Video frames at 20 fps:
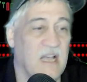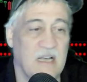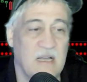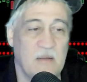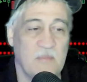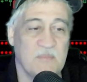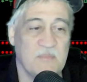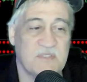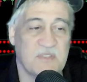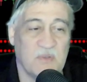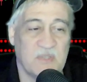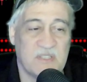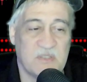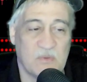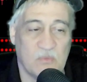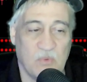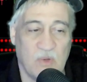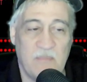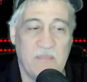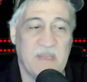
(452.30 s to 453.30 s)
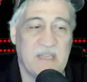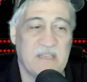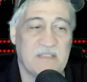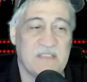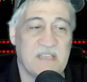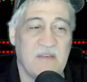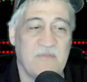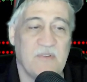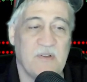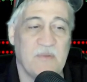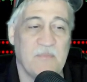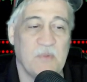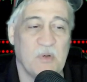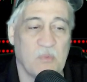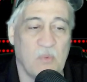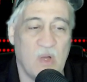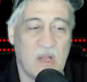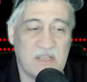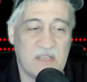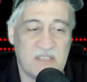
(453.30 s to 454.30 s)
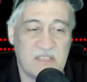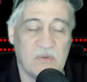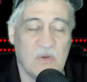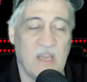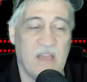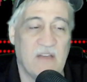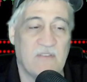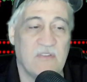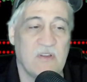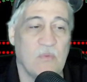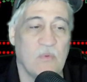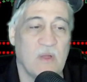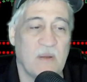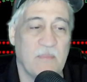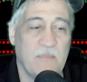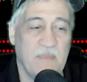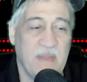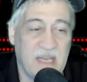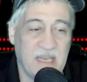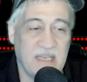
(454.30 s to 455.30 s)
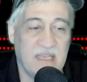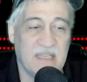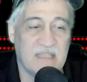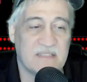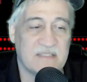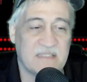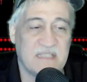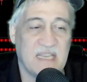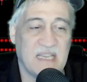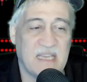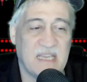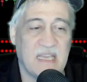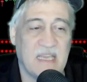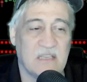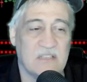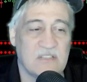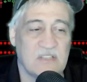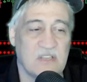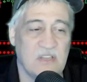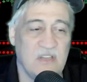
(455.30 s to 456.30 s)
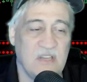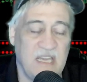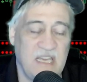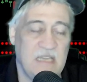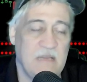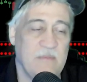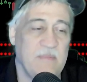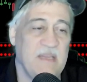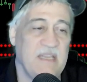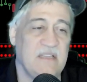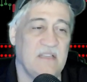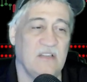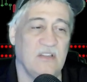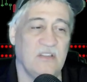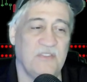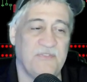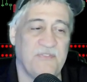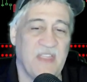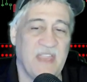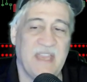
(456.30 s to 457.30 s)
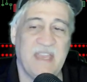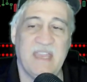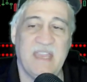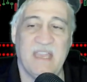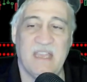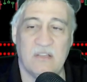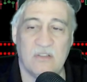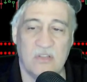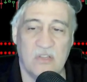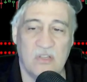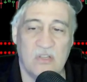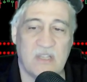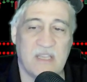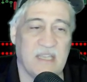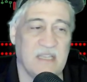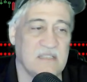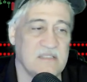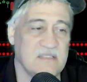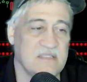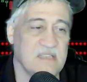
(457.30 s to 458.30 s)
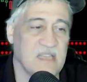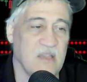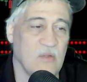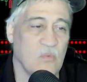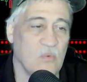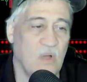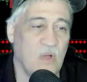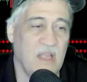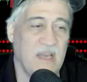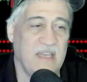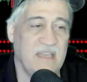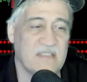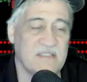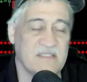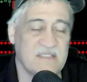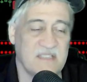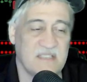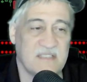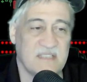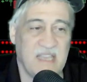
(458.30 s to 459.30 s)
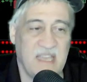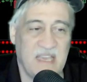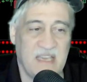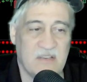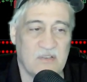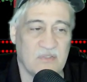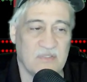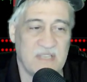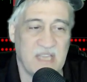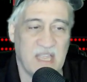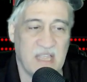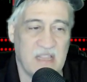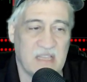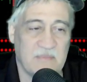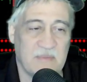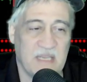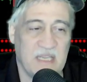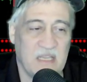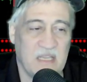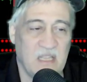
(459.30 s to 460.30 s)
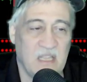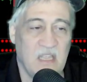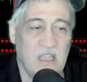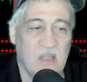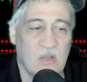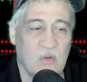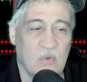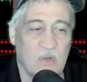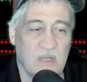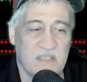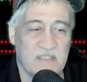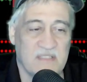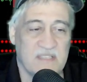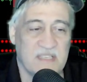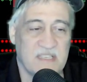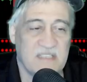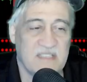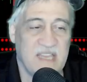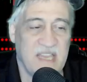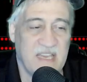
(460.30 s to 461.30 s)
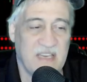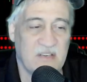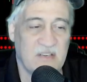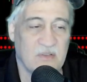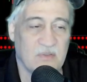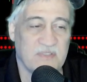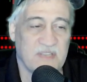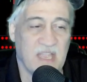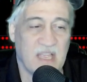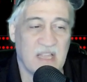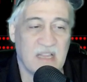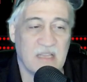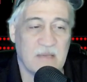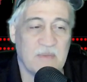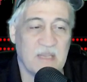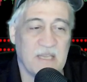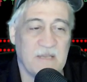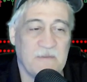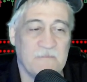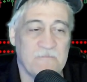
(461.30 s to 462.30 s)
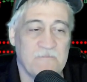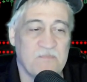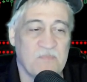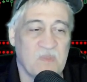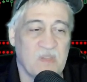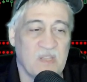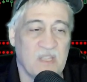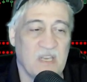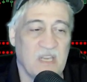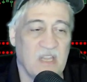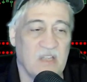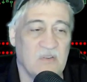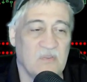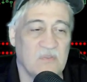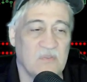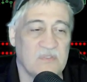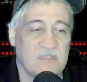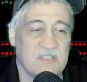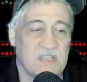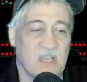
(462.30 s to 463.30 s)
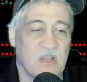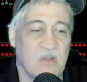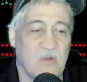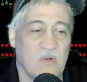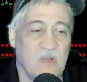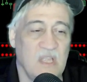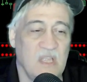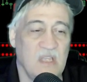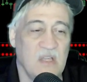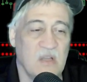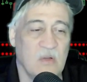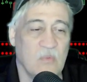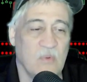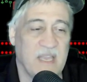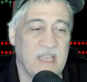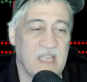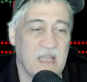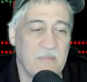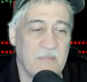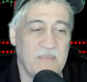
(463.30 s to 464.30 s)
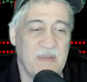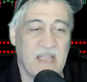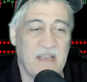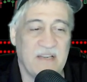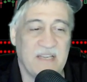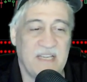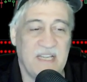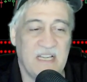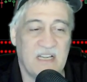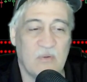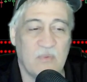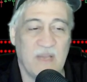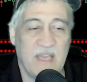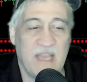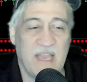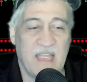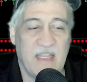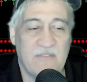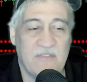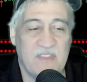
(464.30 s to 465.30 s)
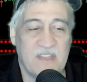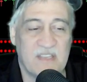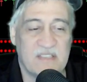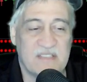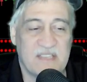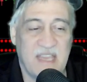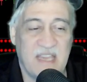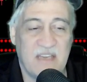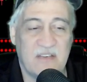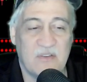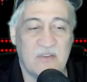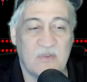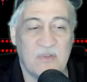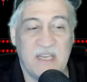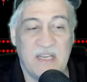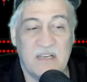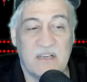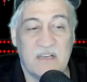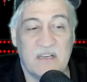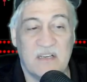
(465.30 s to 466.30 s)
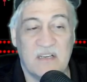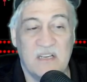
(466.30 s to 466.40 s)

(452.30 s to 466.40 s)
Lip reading: So it's a 1-minute time frame. You're watching every 1 minute it's ticking. So you need to be thinking and looking and saying, what is this candle telling me? What is this candle telling me? So we come down here, we have this candle here,